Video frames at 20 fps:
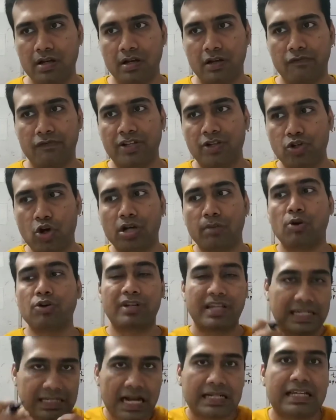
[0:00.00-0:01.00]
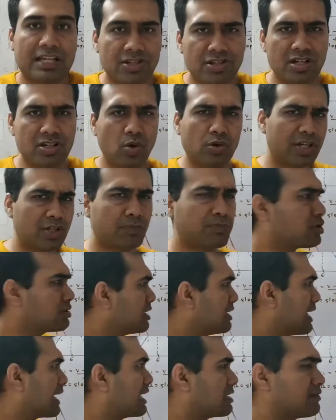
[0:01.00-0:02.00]
When you talk about retardation, no need to put the
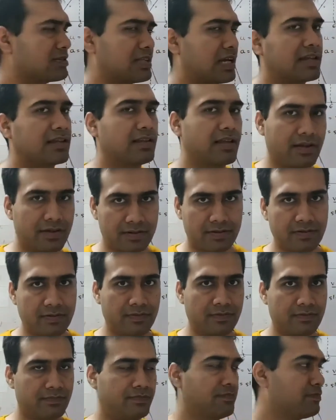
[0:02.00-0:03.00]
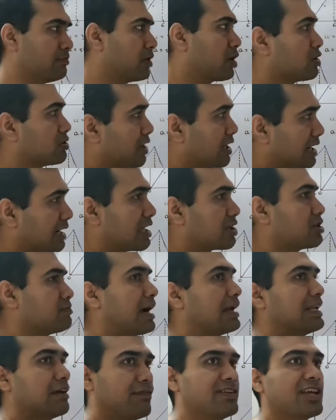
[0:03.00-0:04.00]
negative sign there, because retardation by
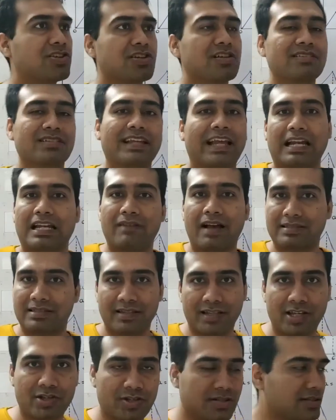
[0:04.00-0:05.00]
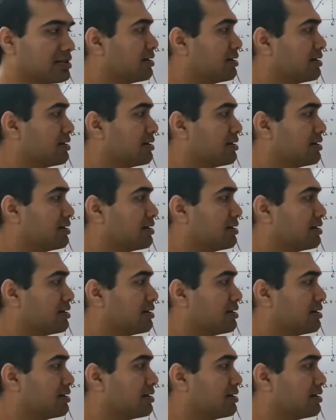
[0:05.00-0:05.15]
definition is a negative acceleration.